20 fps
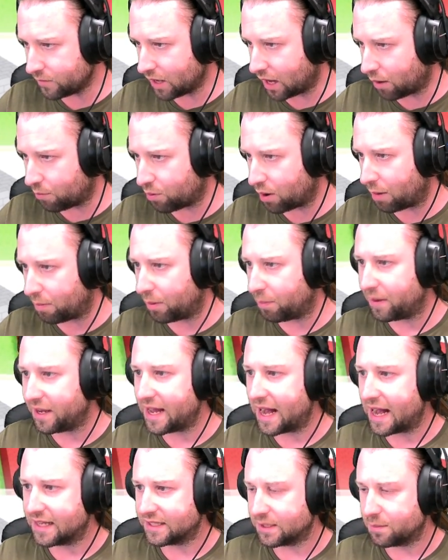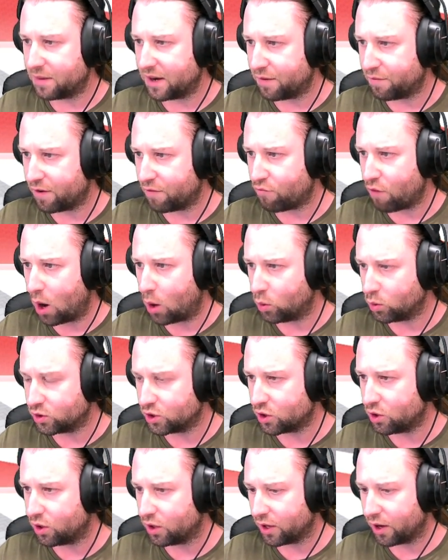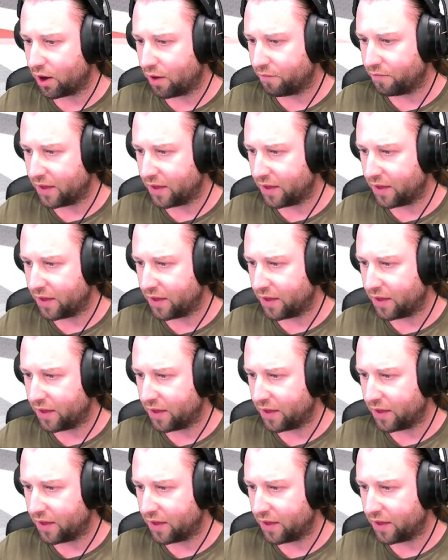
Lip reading: I'll probably add a bit of a road colour on